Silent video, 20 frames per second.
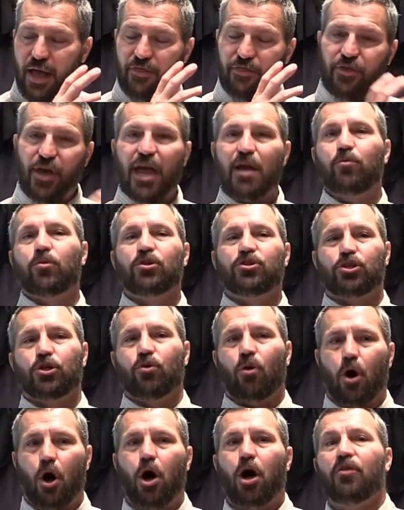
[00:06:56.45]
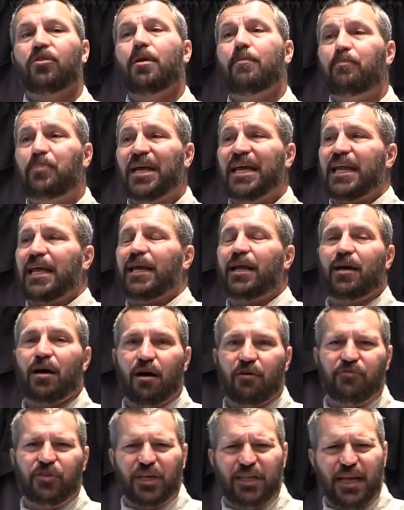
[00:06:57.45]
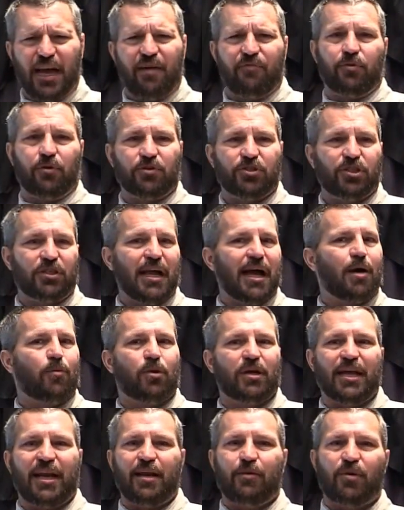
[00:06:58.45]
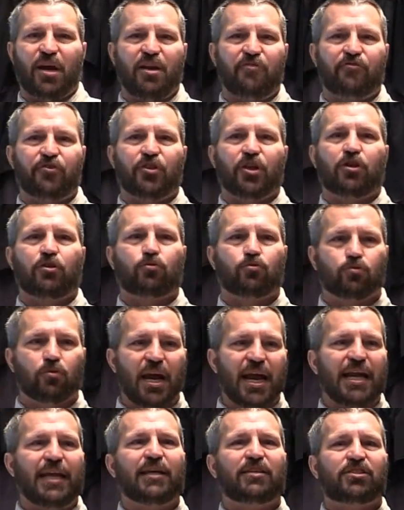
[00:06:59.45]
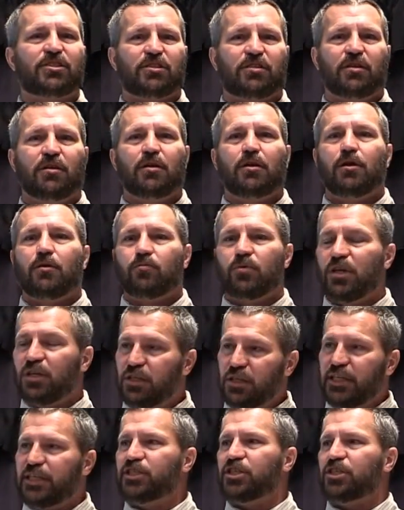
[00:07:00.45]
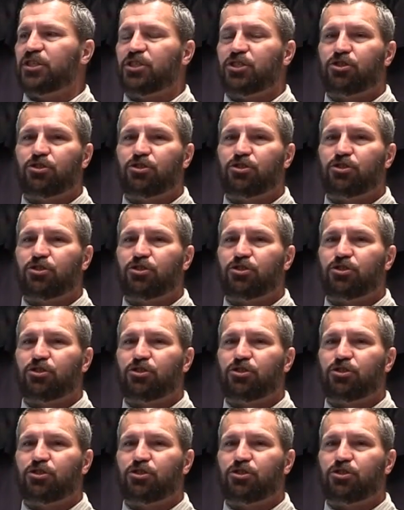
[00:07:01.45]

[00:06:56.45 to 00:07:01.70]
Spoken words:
they will do all the bidding of the devil. So now we're getting ready for the greatest religious